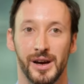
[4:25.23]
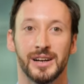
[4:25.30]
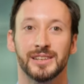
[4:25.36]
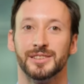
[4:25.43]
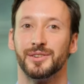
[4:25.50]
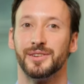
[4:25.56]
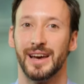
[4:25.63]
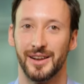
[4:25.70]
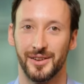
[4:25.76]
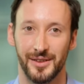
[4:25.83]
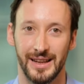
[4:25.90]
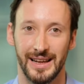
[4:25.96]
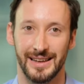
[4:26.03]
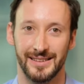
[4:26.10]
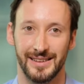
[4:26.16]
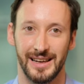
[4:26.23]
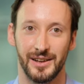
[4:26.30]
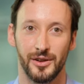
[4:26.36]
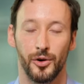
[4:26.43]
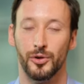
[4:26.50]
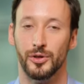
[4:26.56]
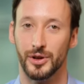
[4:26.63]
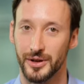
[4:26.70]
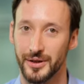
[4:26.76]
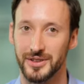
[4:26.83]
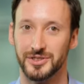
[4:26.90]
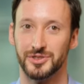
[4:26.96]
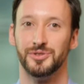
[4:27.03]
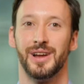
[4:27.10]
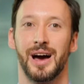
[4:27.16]
So get on LinkedIn or look at the
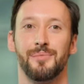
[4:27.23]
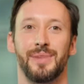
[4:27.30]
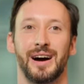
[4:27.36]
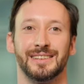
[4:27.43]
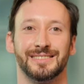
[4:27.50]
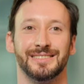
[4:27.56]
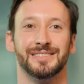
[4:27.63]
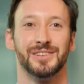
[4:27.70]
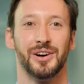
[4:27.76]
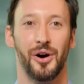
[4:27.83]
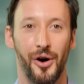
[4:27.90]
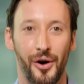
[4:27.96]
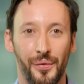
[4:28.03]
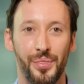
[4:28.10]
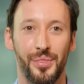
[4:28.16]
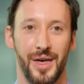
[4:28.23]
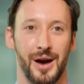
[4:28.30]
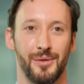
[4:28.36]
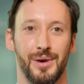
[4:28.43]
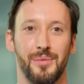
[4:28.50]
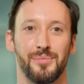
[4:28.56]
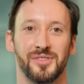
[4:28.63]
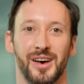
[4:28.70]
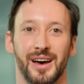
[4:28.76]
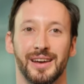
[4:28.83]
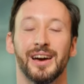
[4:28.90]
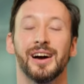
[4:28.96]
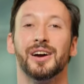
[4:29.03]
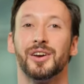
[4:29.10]
student ambassadors on their website,